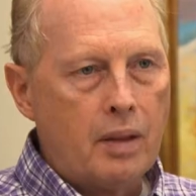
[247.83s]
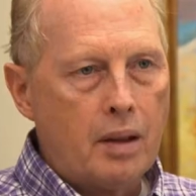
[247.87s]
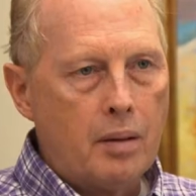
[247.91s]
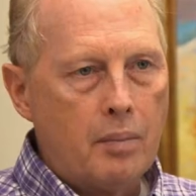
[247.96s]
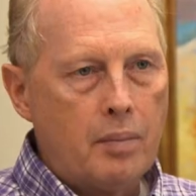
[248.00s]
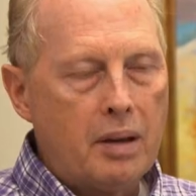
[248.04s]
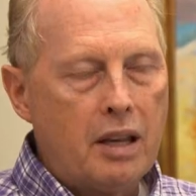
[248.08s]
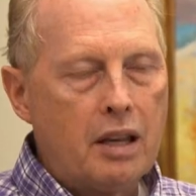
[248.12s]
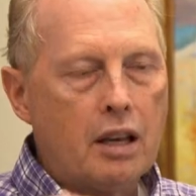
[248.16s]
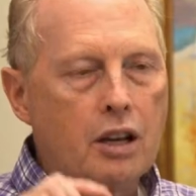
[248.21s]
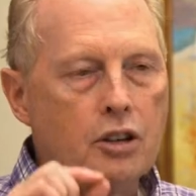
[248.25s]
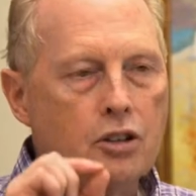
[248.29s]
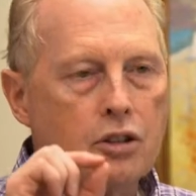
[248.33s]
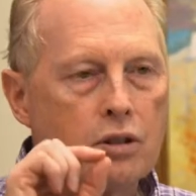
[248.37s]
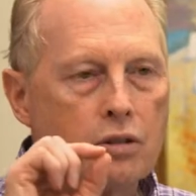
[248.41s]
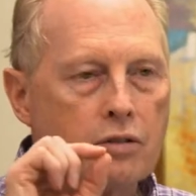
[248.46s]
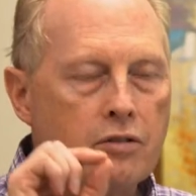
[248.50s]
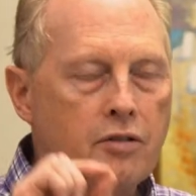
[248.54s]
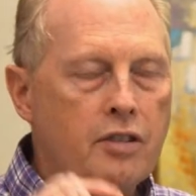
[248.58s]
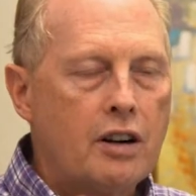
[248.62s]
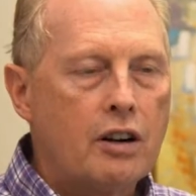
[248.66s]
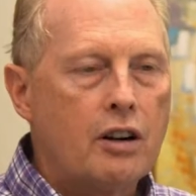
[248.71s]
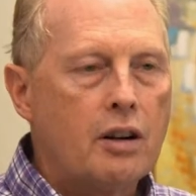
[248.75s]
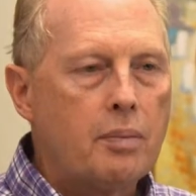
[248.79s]
Because you're
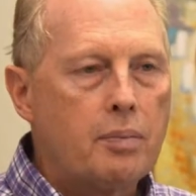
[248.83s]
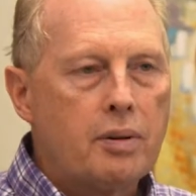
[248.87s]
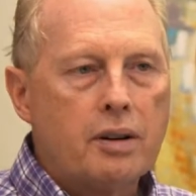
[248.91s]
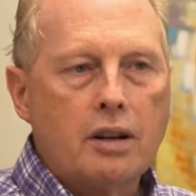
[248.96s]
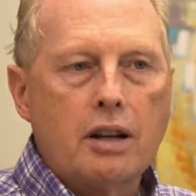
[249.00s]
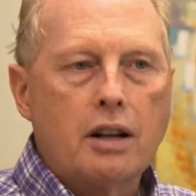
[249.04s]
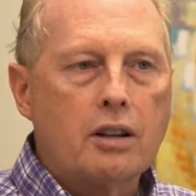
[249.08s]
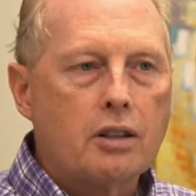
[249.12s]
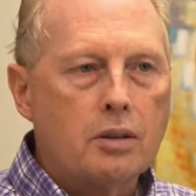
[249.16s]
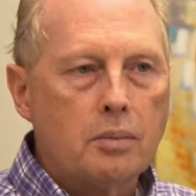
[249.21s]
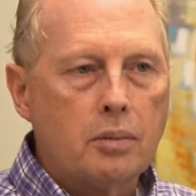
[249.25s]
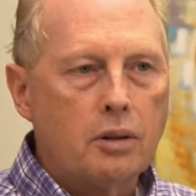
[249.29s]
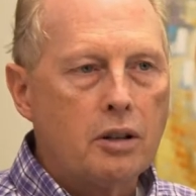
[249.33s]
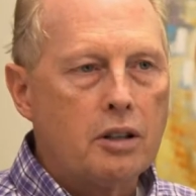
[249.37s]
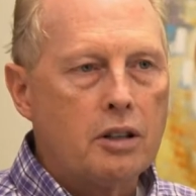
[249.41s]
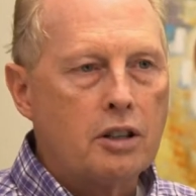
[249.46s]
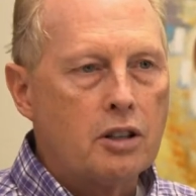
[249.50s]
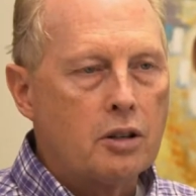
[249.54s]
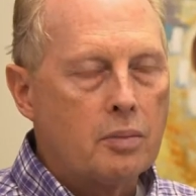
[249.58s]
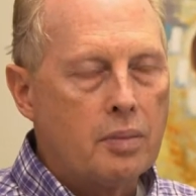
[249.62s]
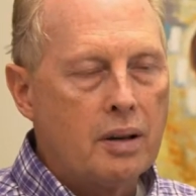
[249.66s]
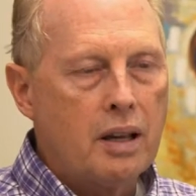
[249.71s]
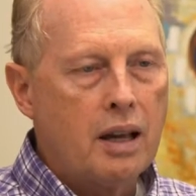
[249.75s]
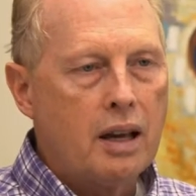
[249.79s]
very predictable in
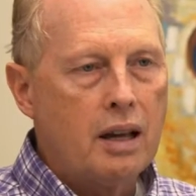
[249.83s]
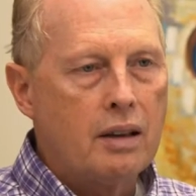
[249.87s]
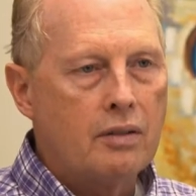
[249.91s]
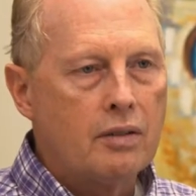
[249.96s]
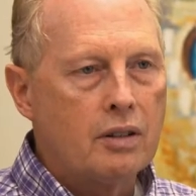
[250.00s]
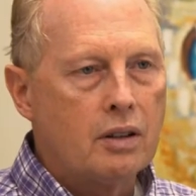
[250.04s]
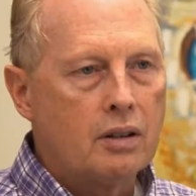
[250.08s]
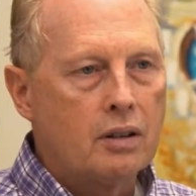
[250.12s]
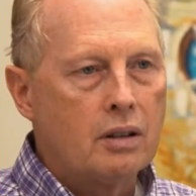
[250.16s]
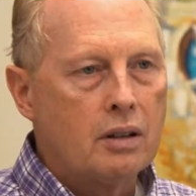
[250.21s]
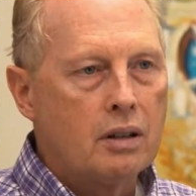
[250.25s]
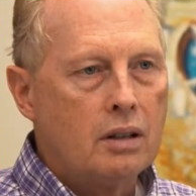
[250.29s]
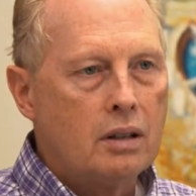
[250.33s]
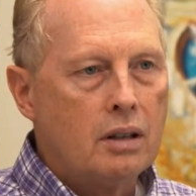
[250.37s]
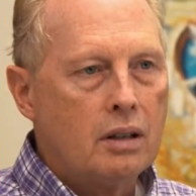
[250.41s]
your behavior.